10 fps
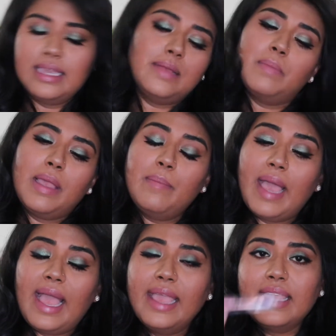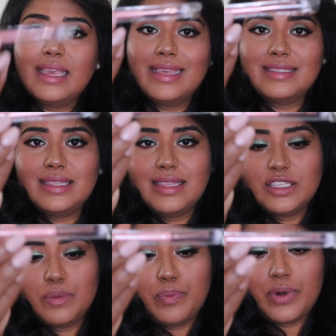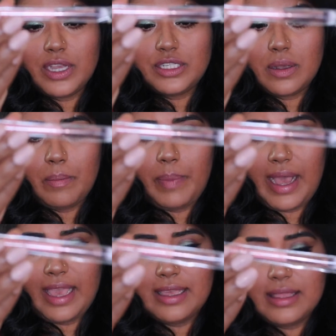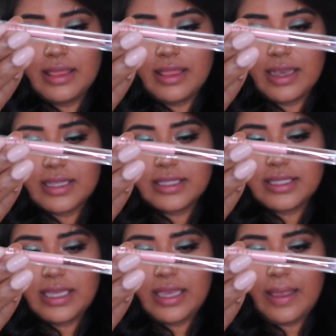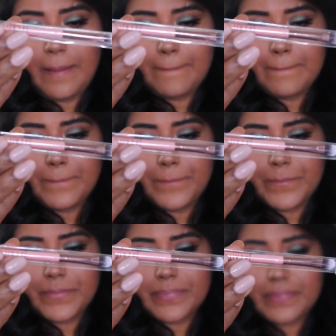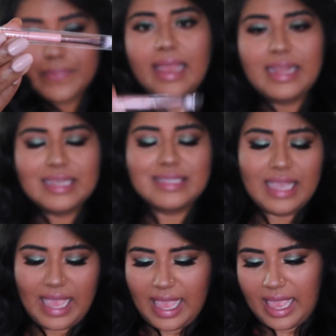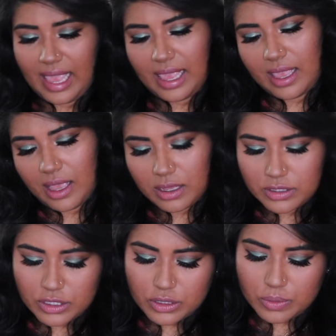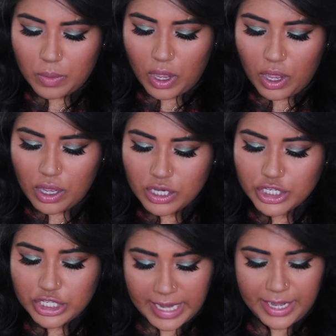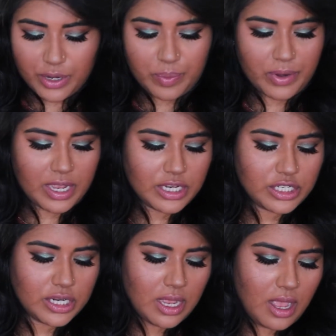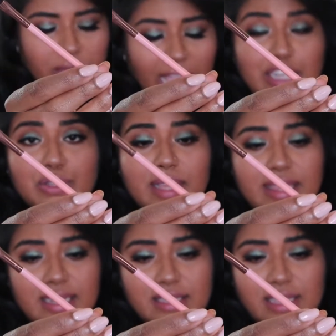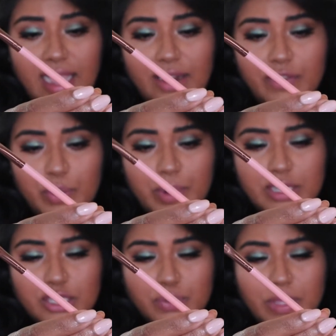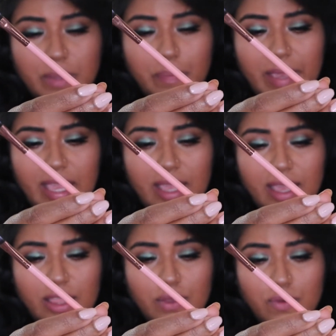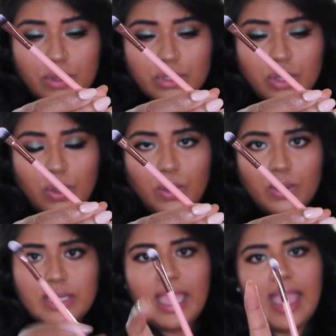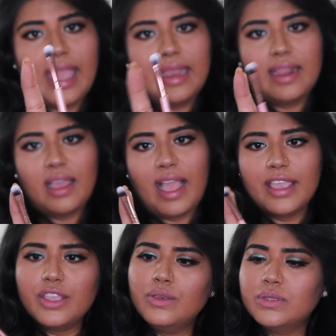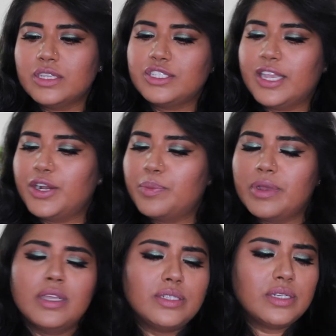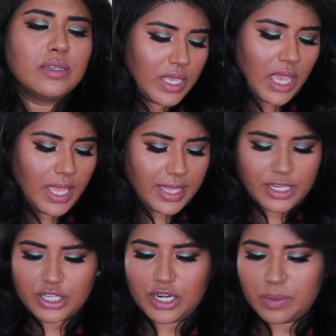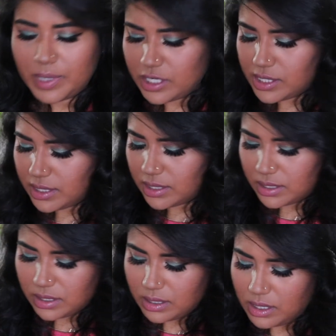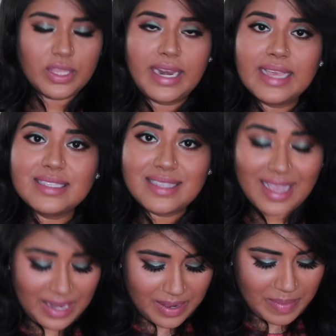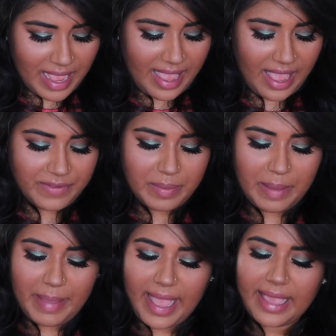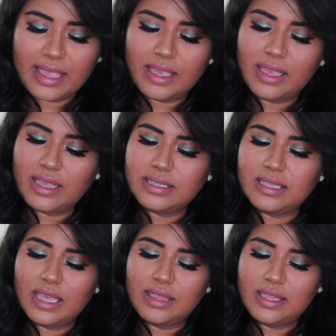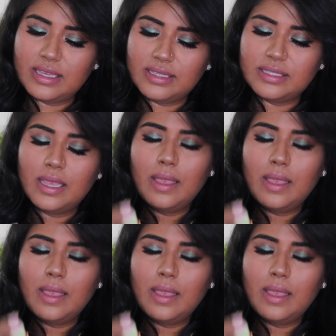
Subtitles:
in my bag is this brush by DOUCCE. And it's a small shader brush. I do like the design of their brushes with the pink and the rose gold, and I can use a shader brush. I like shader brushes. So the next item I have in my bag is this